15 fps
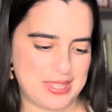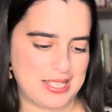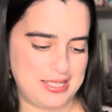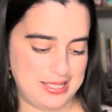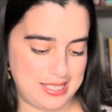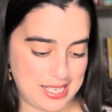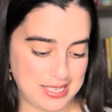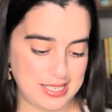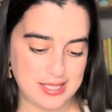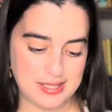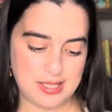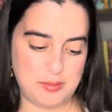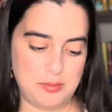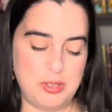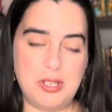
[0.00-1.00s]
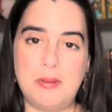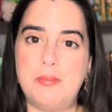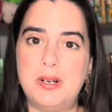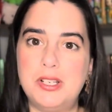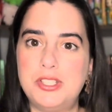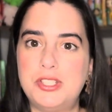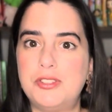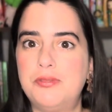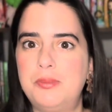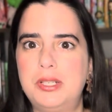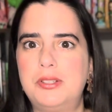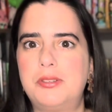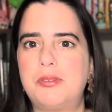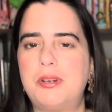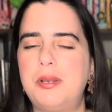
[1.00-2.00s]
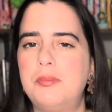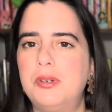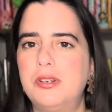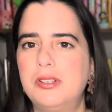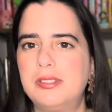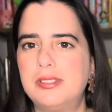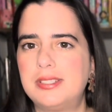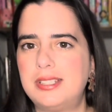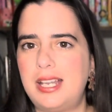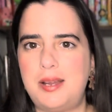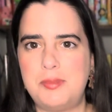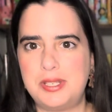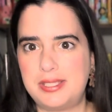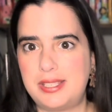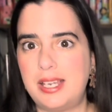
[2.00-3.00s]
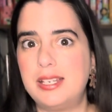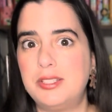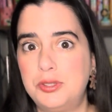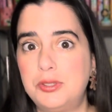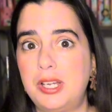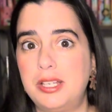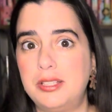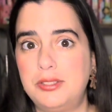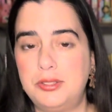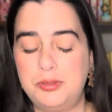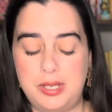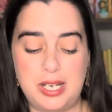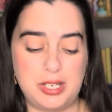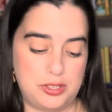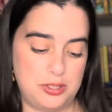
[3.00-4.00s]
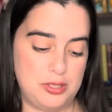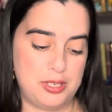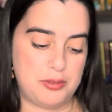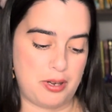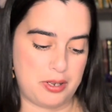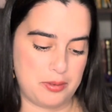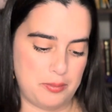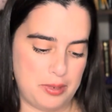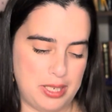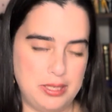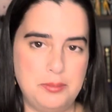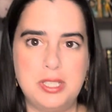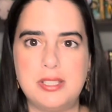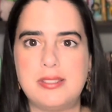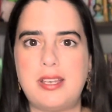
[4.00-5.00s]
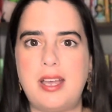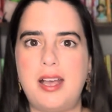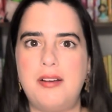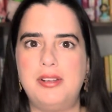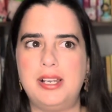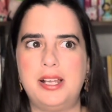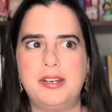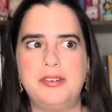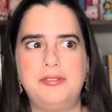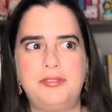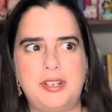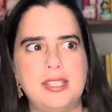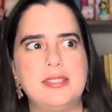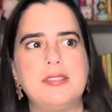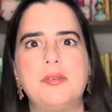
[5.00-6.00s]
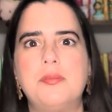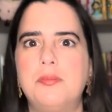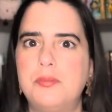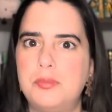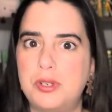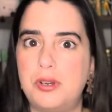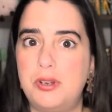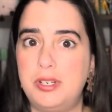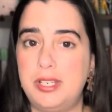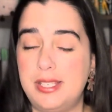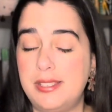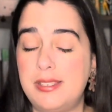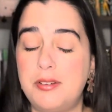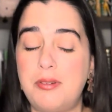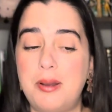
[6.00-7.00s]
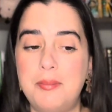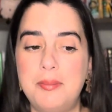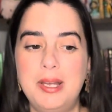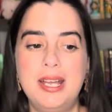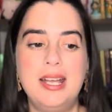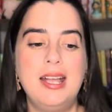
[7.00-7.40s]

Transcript: Then they sent me a bunch of middle grade books that I'm excited to get to and actually recommend because I have a lot of friends on, on Instagram